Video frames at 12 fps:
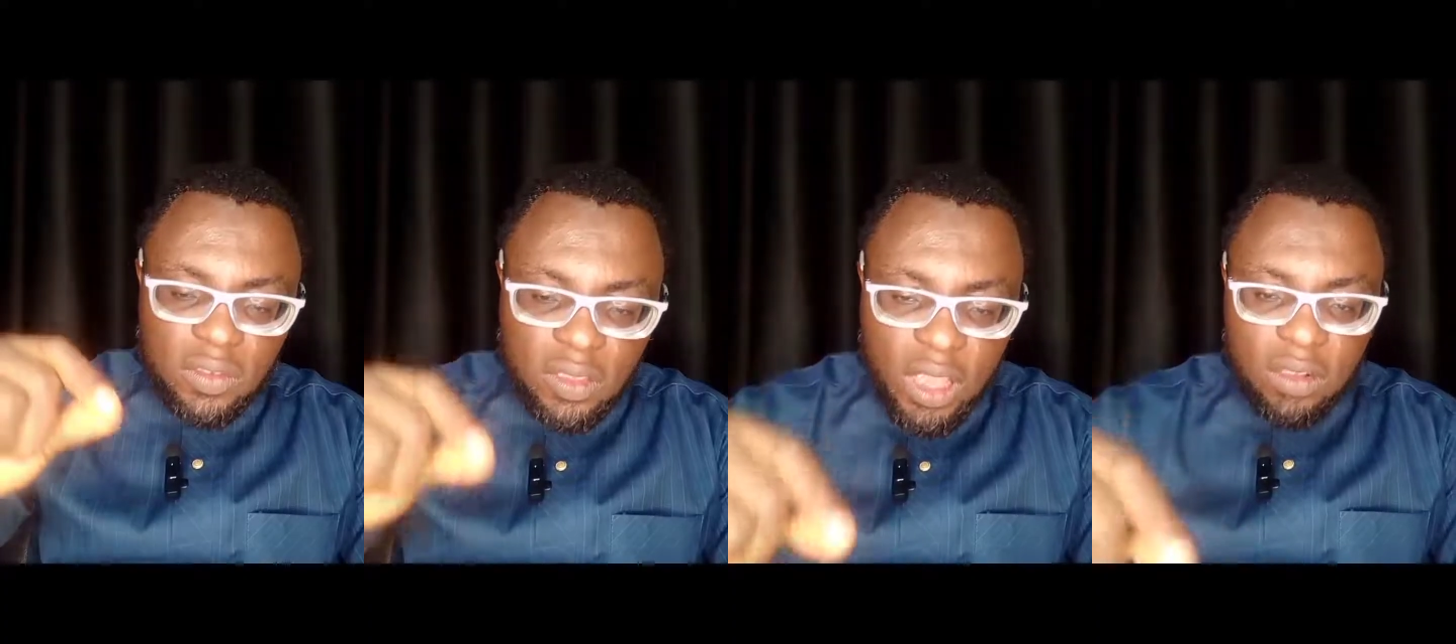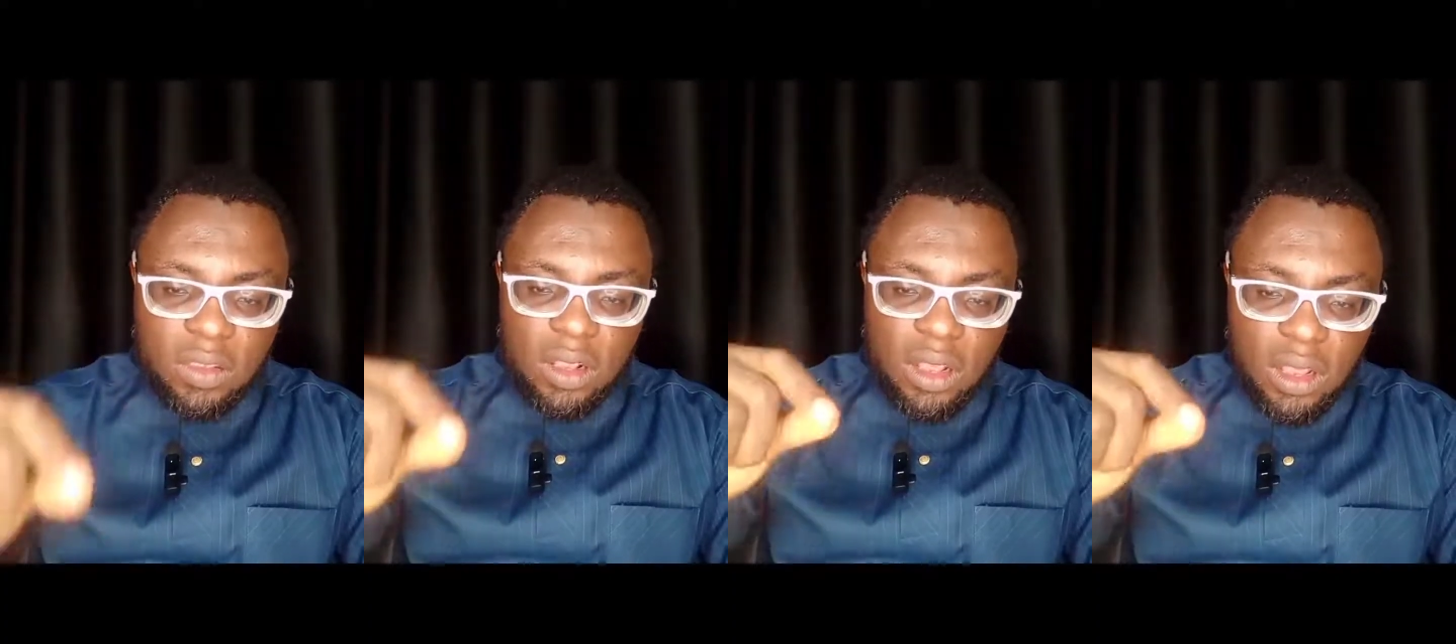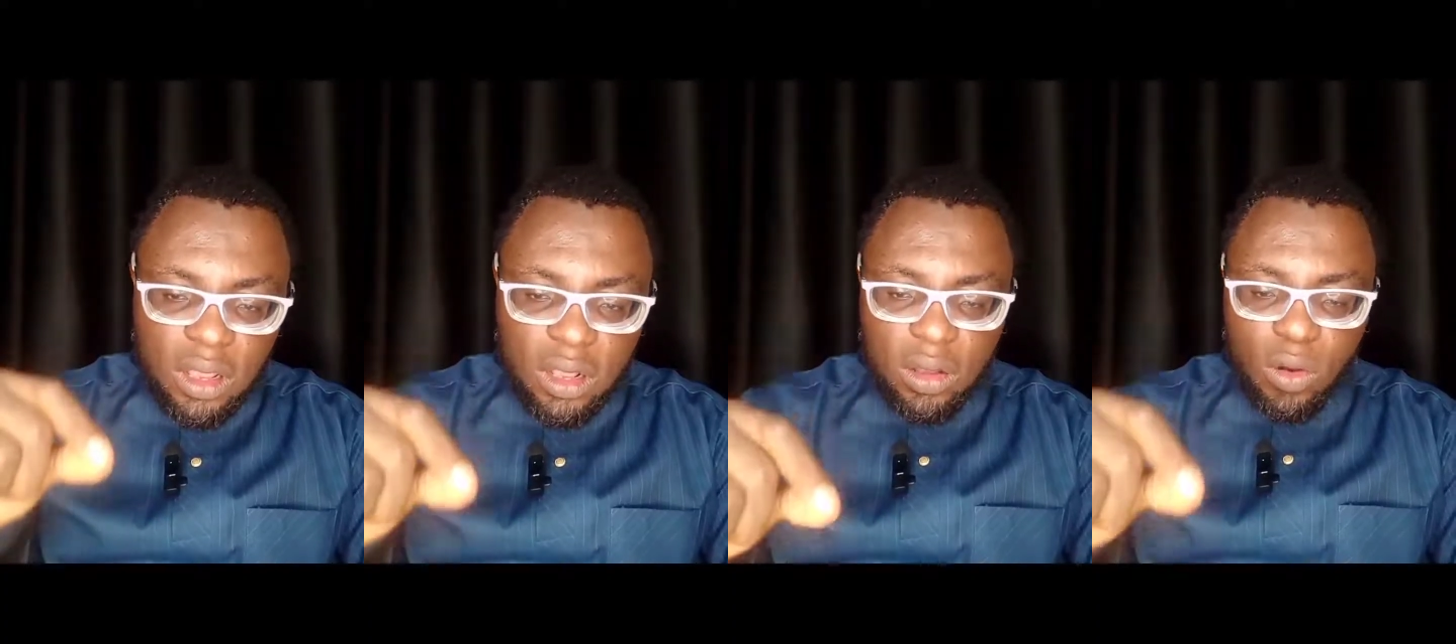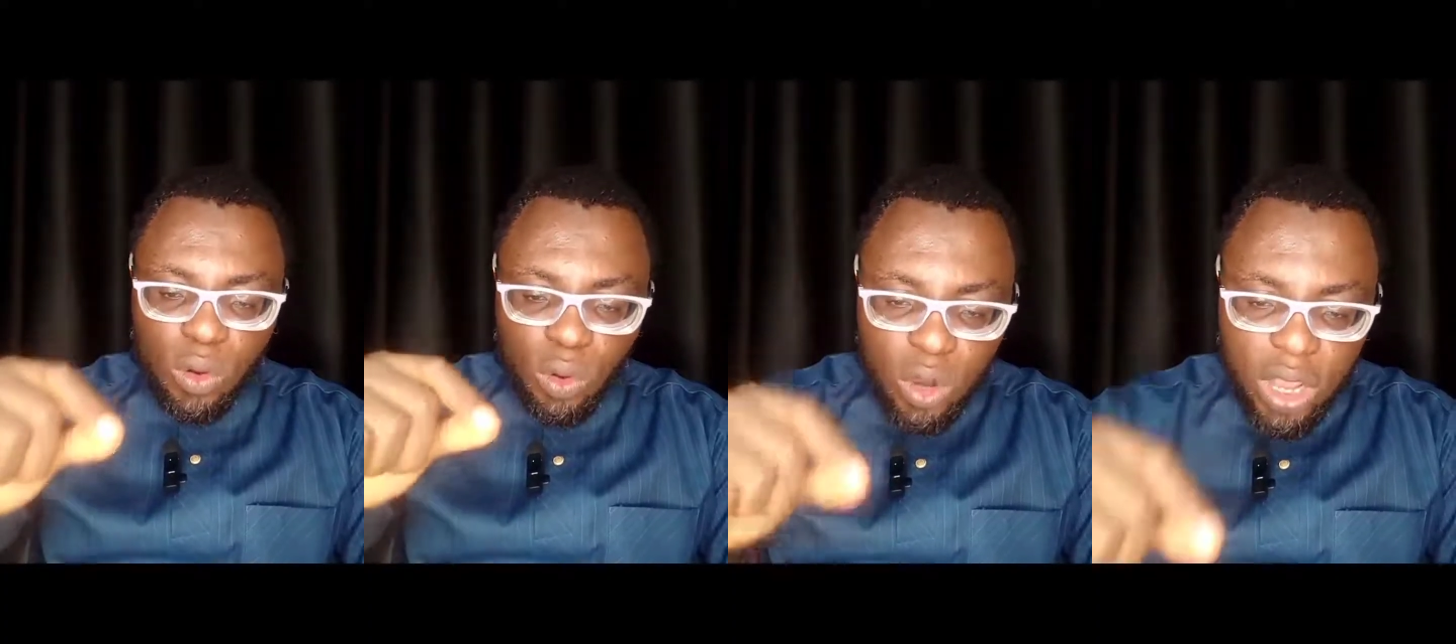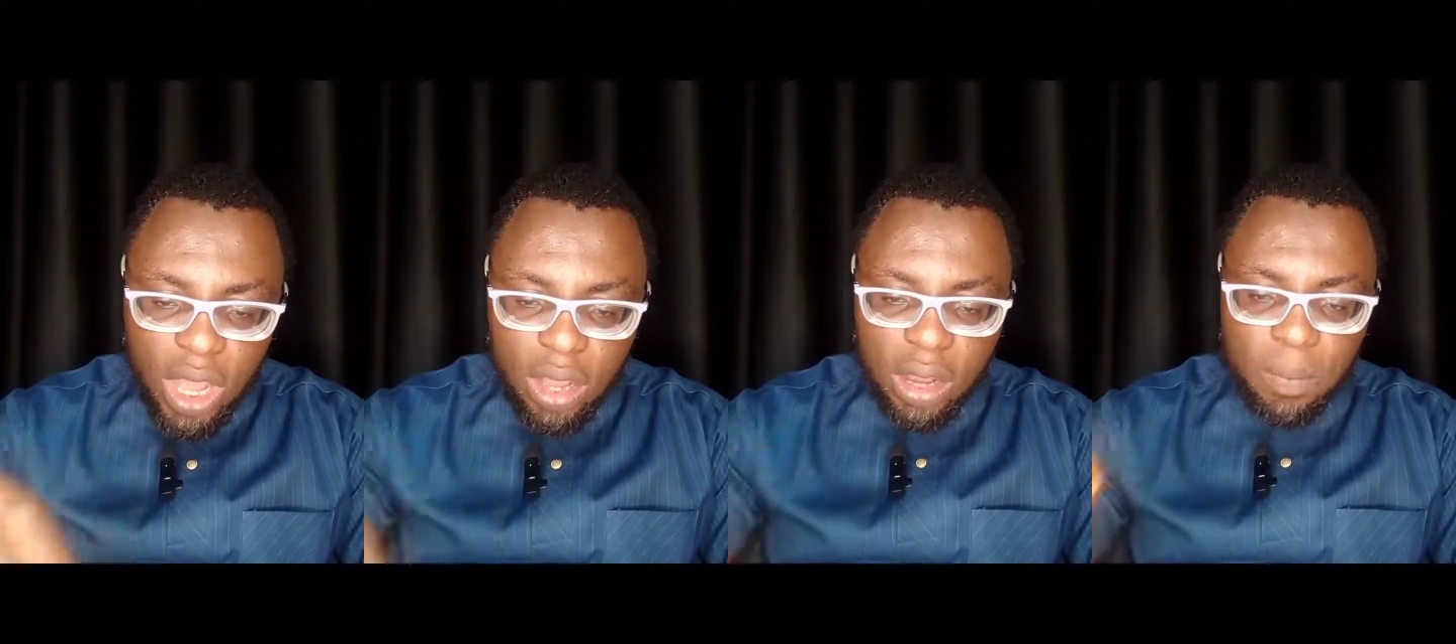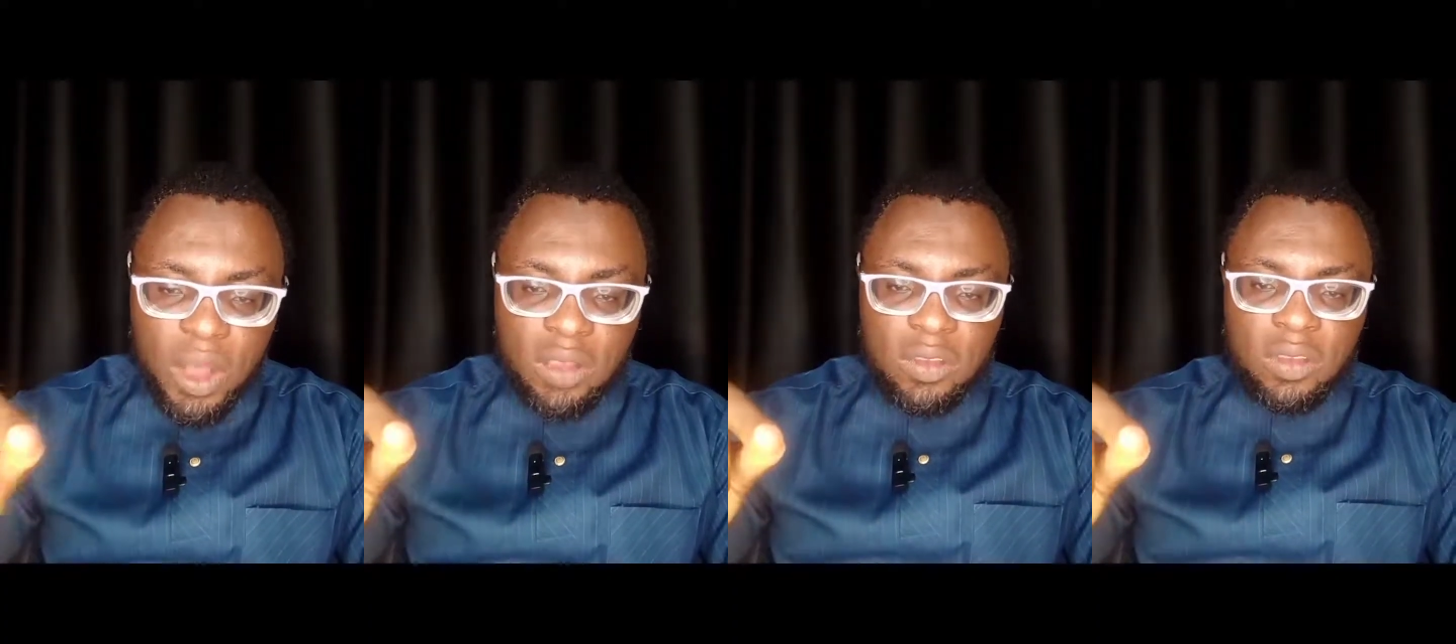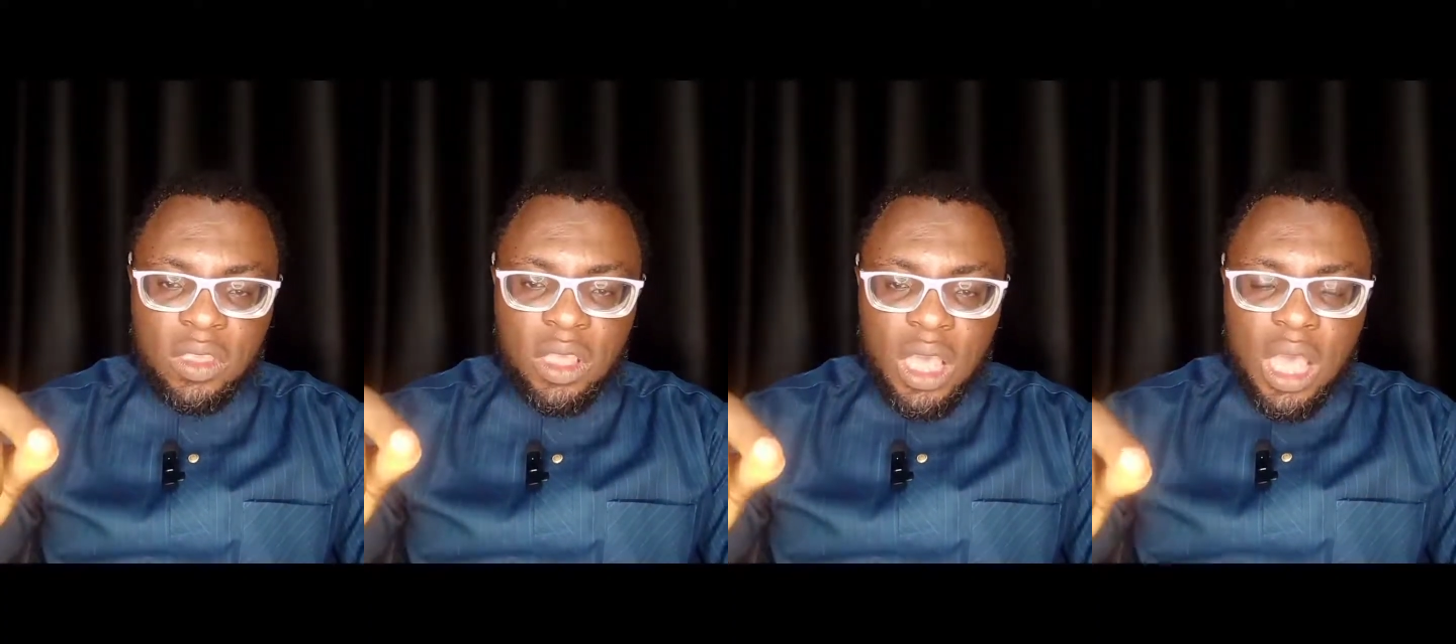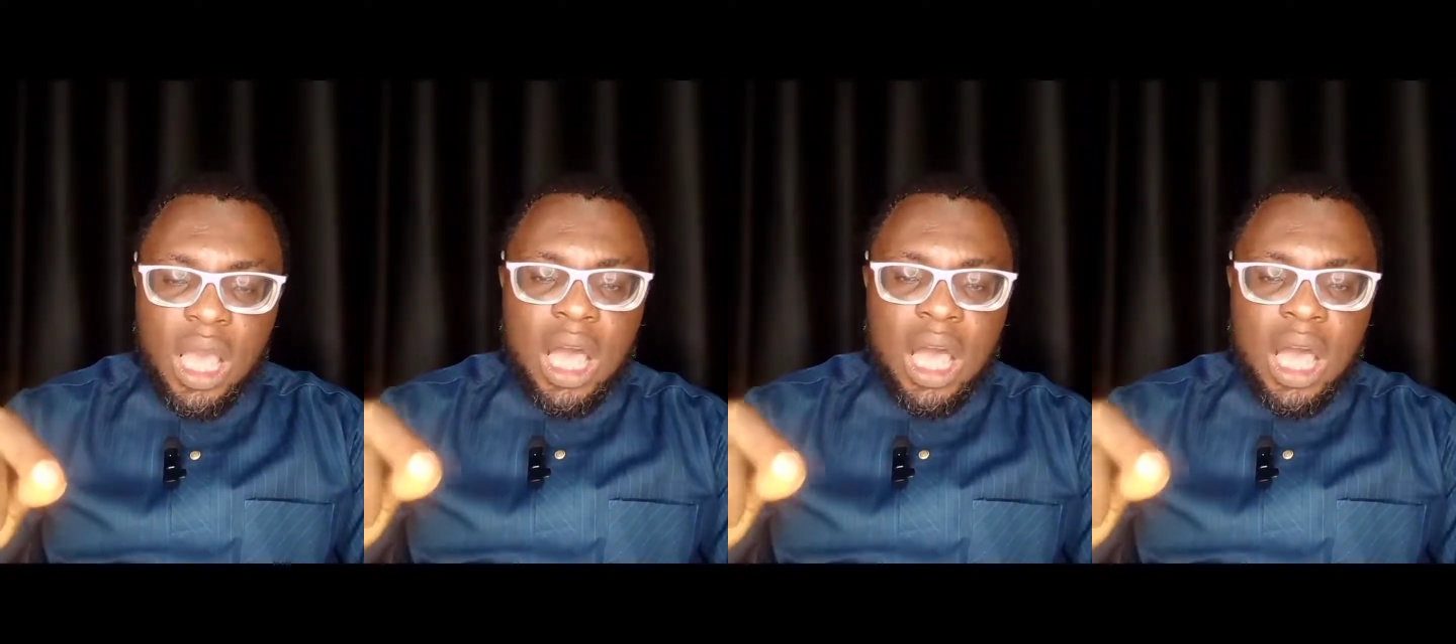state or local capacity,